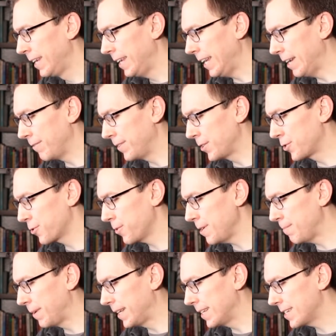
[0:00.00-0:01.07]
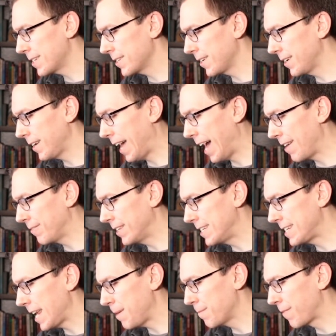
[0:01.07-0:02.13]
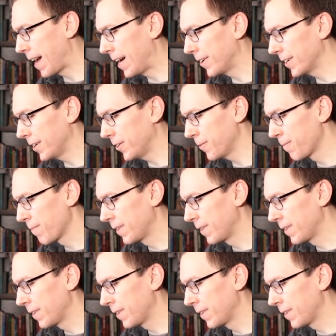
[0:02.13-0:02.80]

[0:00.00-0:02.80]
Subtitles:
If the treatments have the same value,